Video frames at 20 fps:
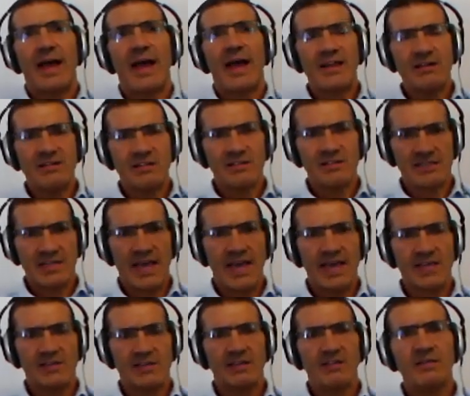
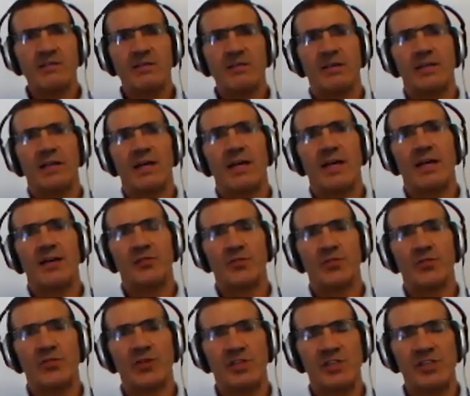undertaken
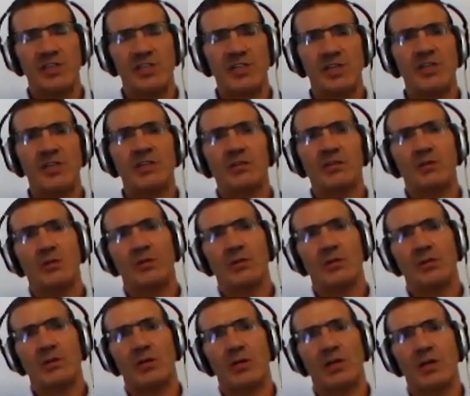for a year
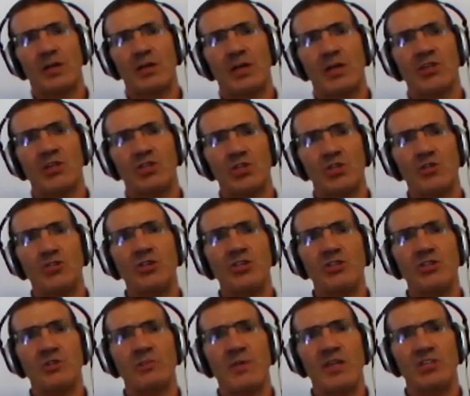a
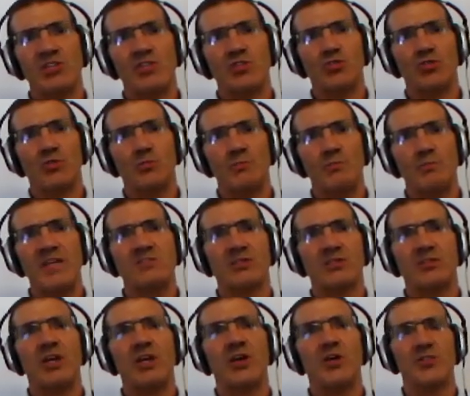unidimensional
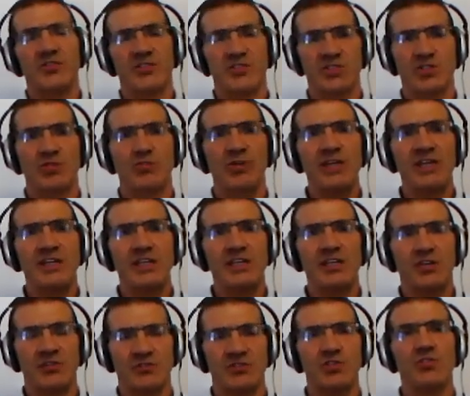mental health
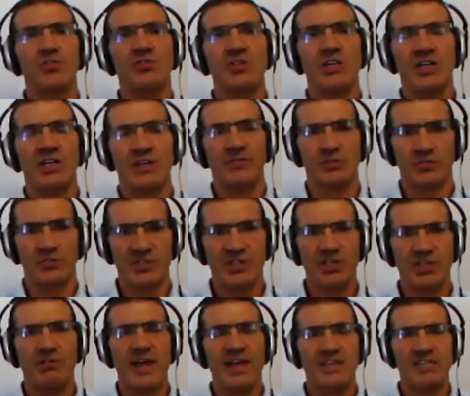screening of 2 year levels,
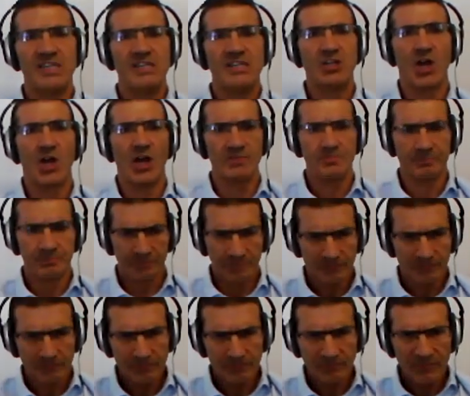year 8, year 9.
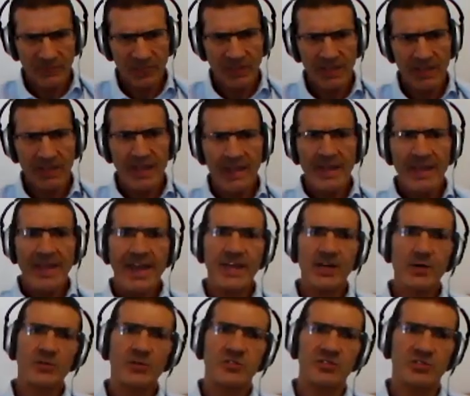
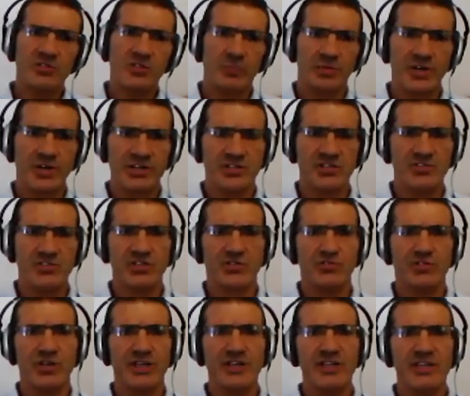And it was a depression
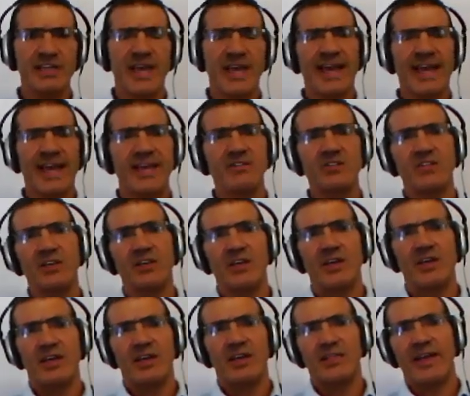screening, and
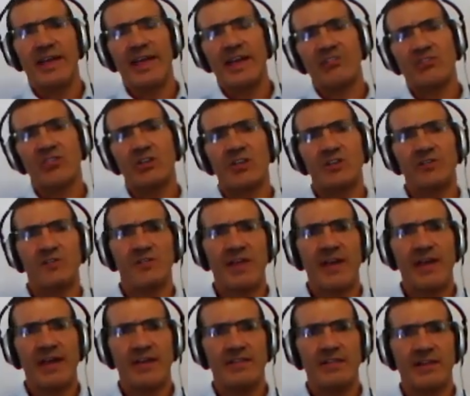they actually
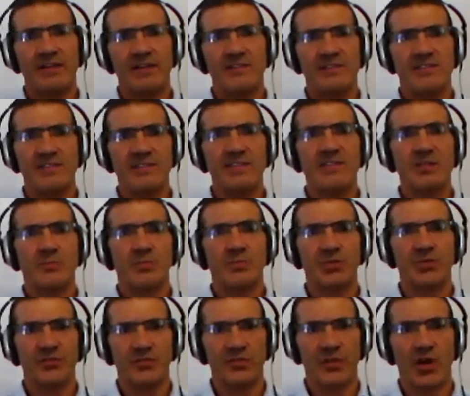found that it didn't
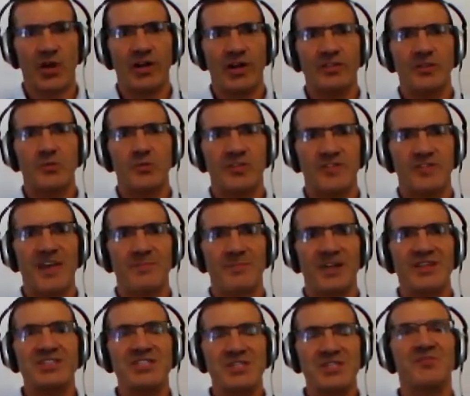provide them with that
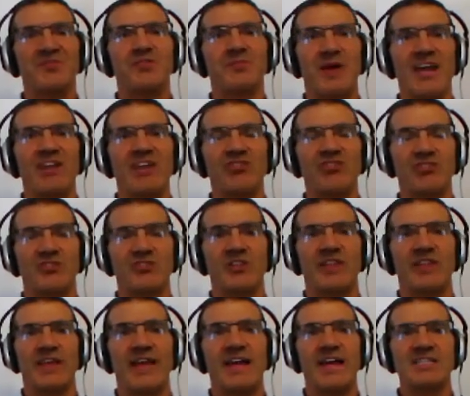much information.
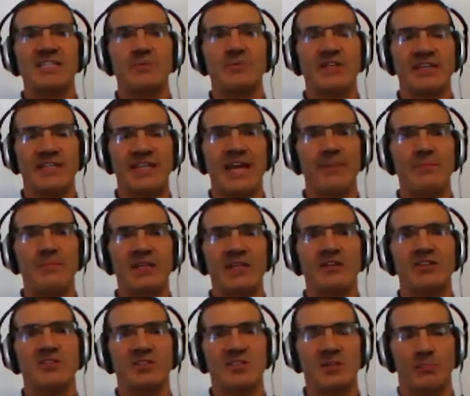So they asked me to come in
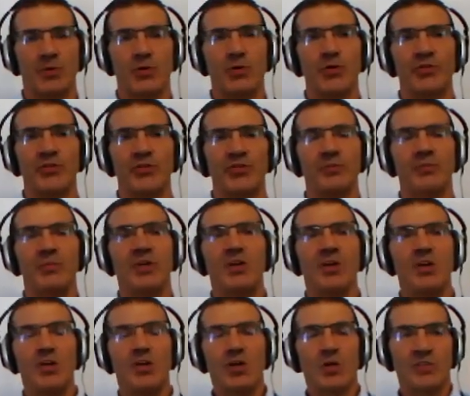and support them
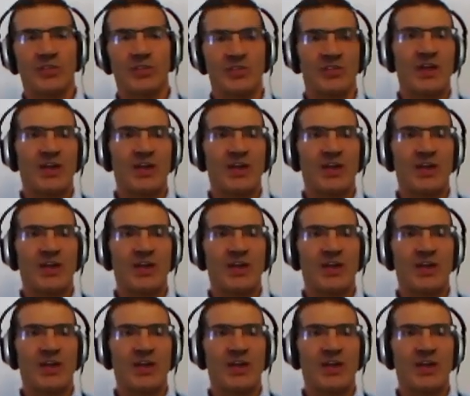with